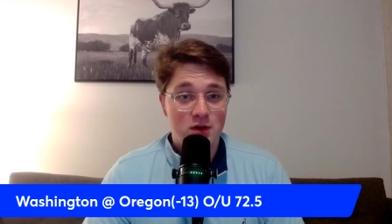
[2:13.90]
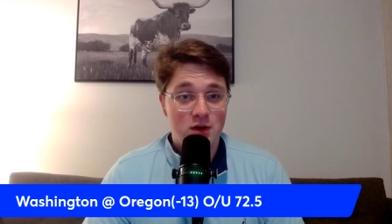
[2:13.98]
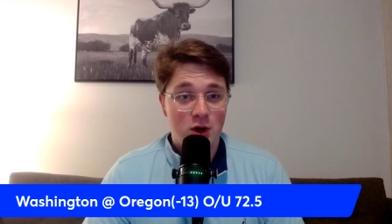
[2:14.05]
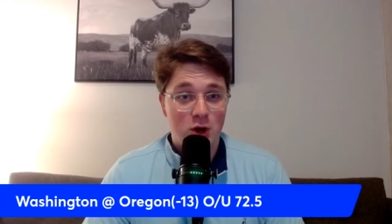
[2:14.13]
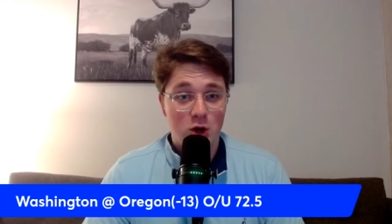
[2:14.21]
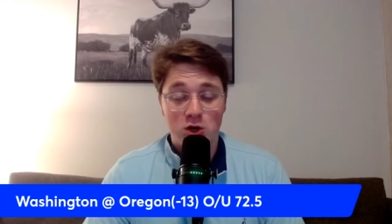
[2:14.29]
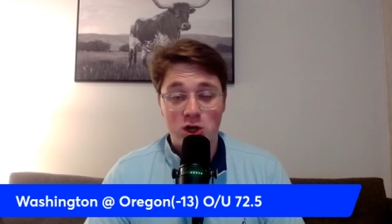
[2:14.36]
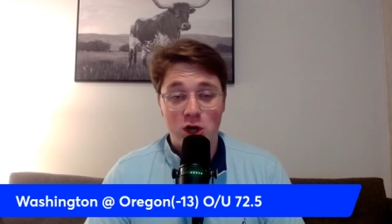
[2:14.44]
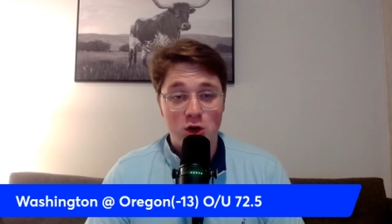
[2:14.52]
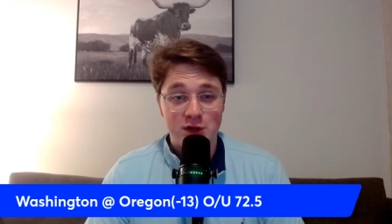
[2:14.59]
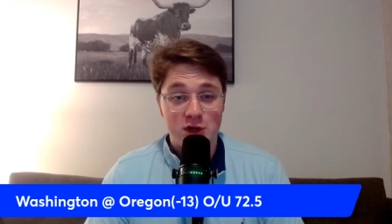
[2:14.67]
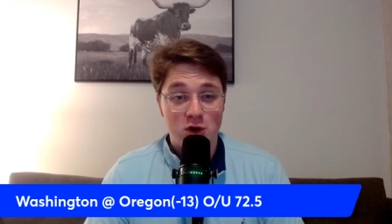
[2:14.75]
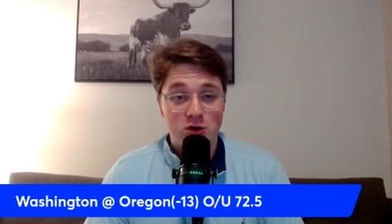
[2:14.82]
our
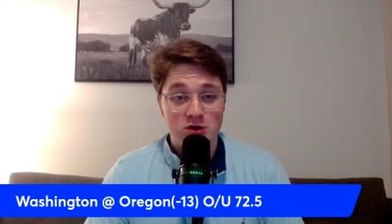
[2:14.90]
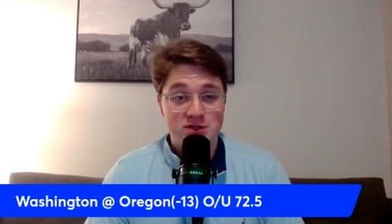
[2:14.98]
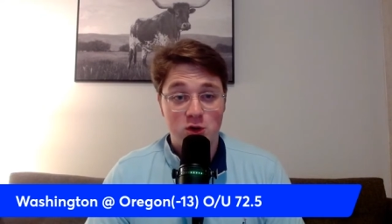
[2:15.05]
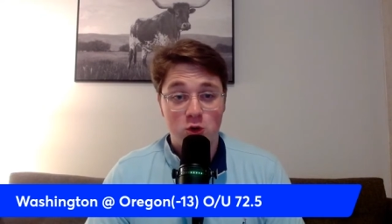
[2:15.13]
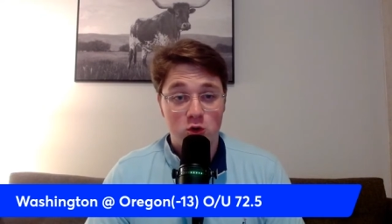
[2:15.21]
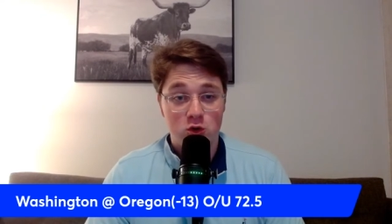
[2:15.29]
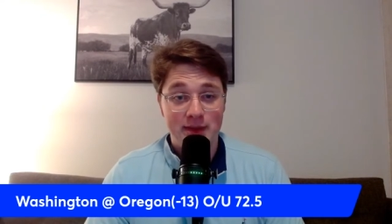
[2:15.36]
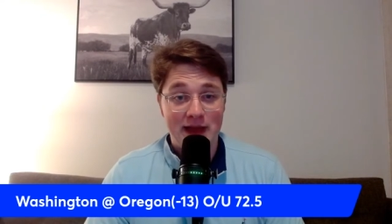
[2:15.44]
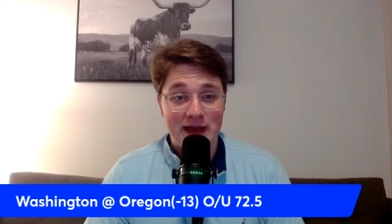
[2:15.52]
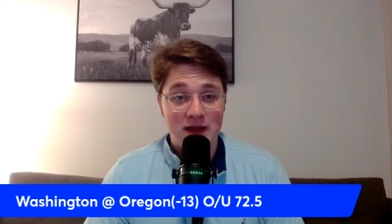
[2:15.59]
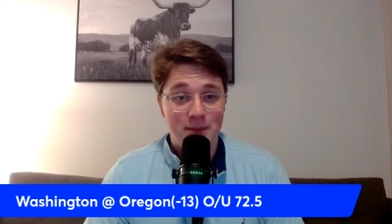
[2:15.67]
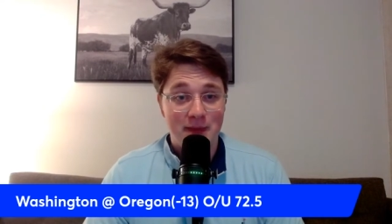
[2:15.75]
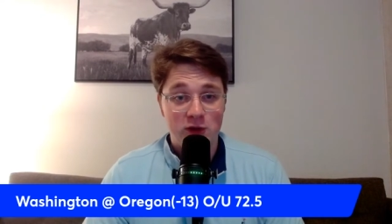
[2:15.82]
calling card is our
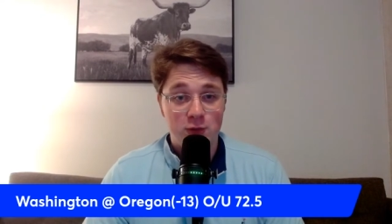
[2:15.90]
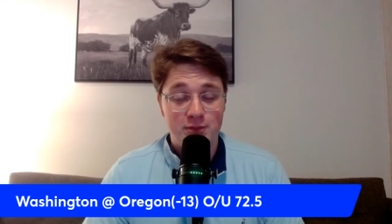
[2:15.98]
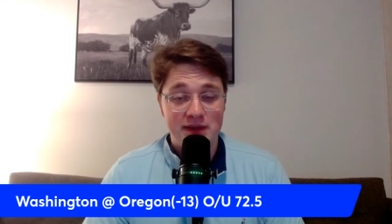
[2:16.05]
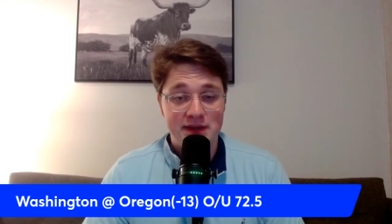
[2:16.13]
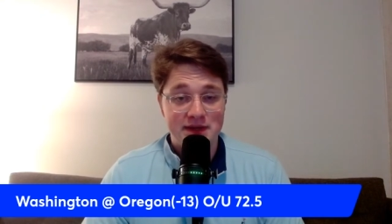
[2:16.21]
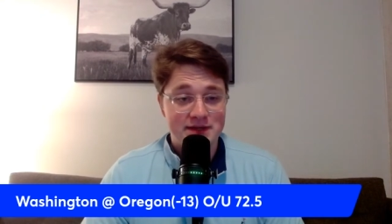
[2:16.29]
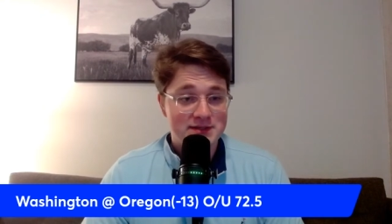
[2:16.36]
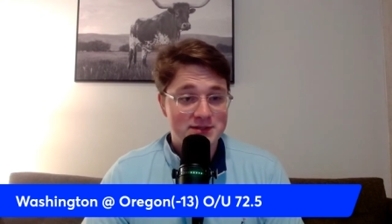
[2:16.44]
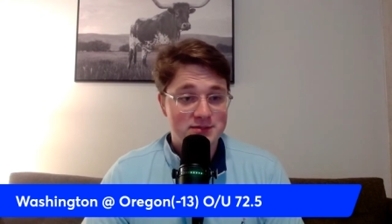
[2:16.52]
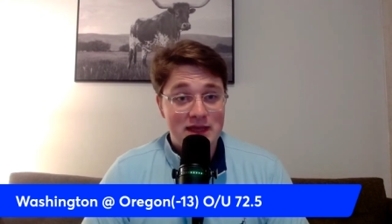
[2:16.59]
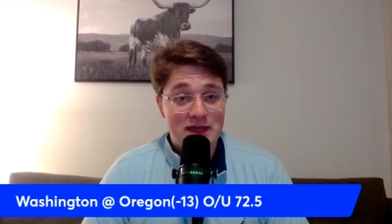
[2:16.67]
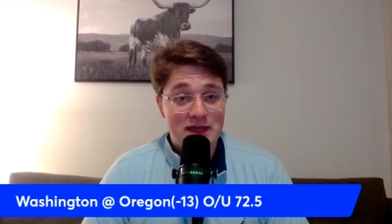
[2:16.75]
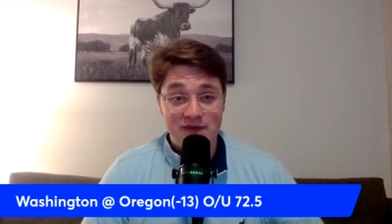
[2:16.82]
quarterback, Michael Penix.
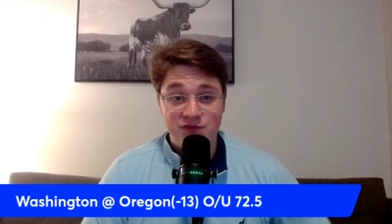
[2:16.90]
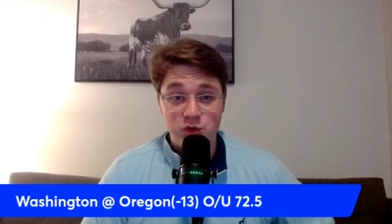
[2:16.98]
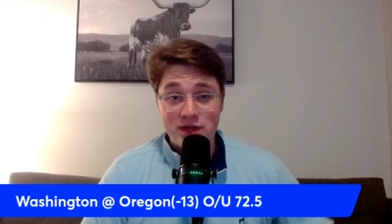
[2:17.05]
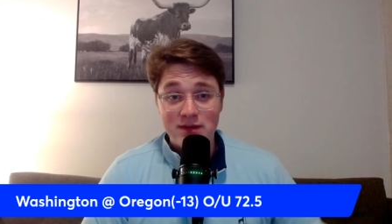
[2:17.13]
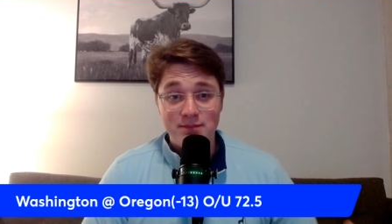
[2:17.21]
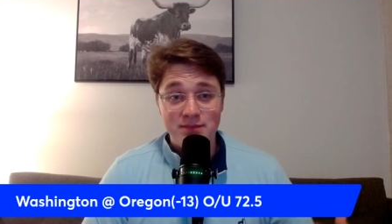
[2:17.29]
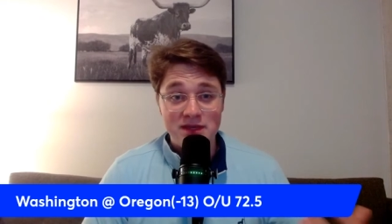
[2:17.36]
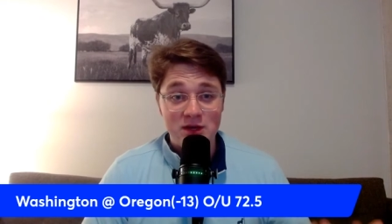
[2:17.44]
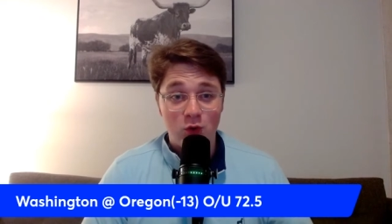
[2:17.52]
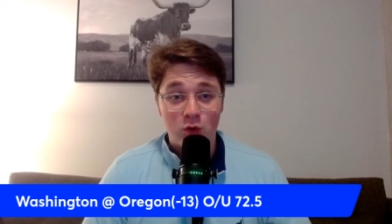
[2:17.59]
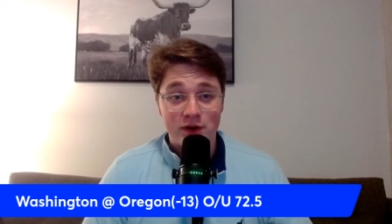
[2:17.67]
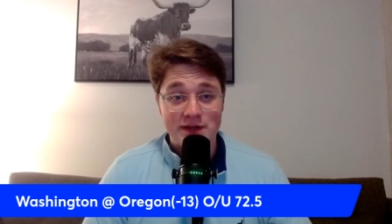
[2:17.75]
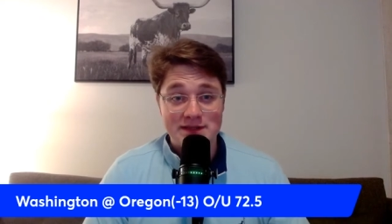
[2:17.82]
If you can beat
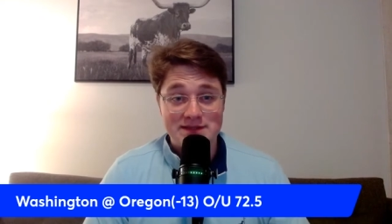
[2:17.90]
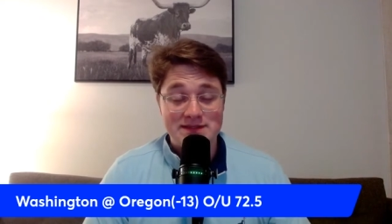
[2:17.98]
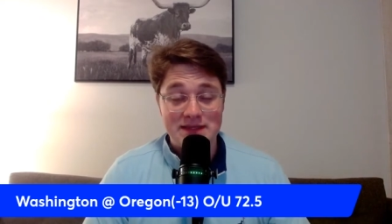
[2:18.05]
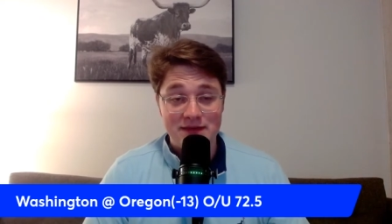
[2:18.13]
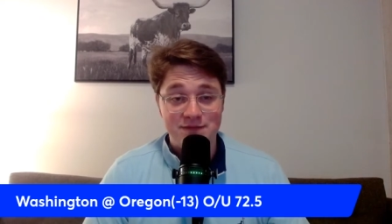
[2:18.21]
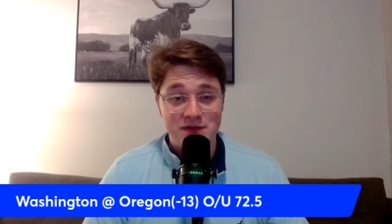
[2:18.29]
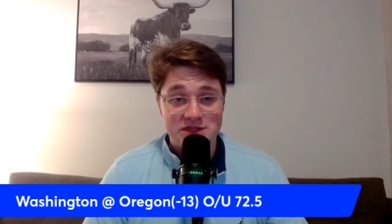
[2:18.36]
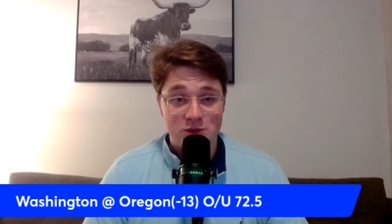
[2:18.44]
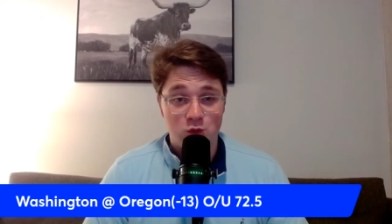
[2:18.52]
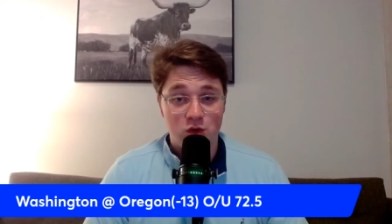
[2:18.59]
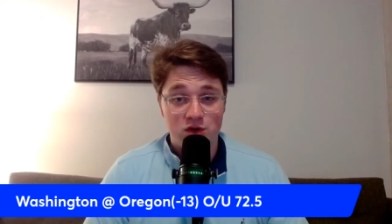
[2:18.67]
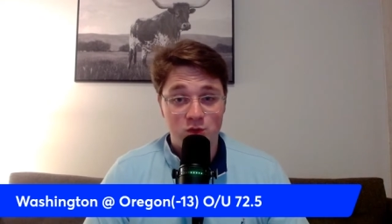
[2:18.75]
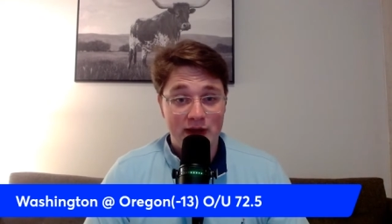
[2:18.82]
Oregon's defense in
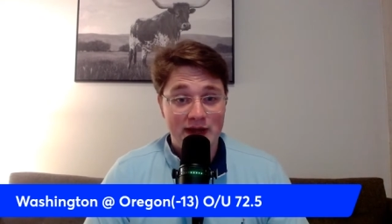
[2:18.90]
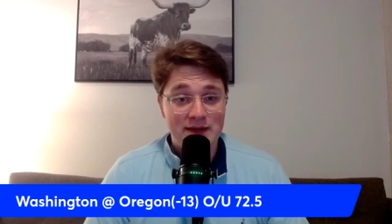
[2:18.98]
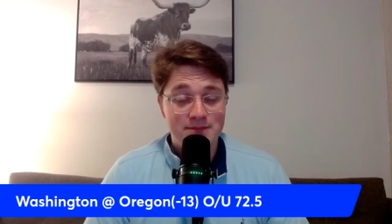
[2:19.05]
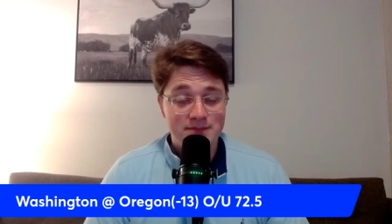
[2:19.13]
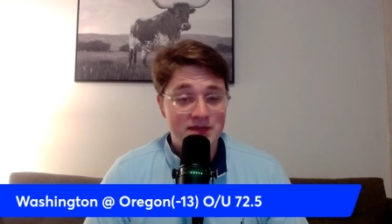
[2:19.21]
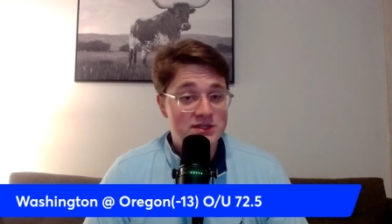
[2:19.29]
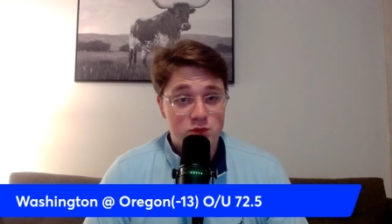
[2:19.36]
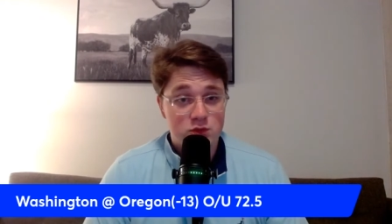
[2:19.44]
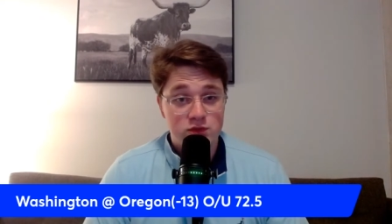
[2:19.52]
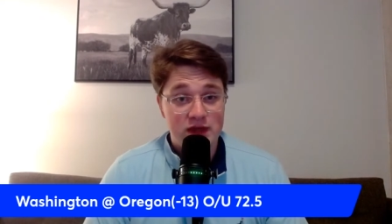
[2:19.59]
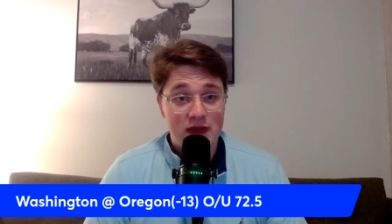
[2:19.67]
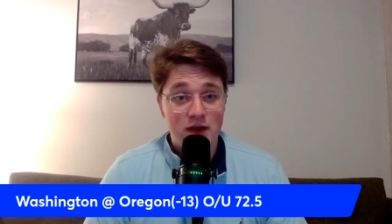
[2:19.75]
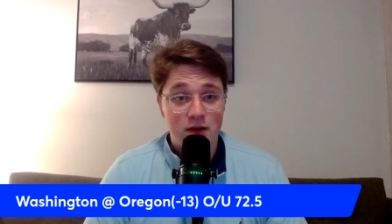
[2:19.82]
one way, it's
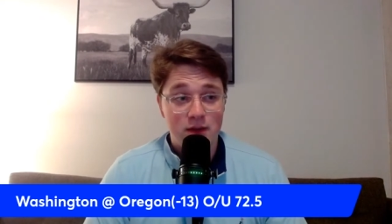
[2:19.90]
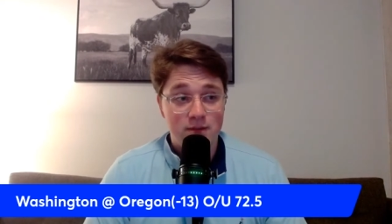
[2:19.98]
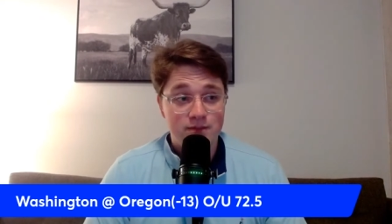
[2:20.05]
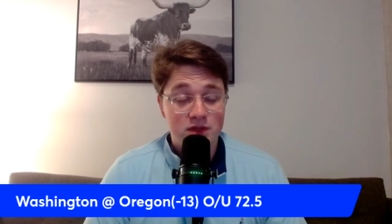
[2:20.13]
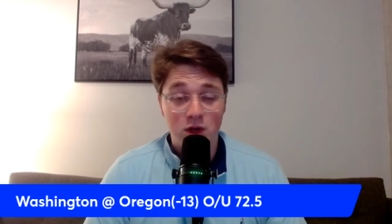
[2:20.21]
through the air.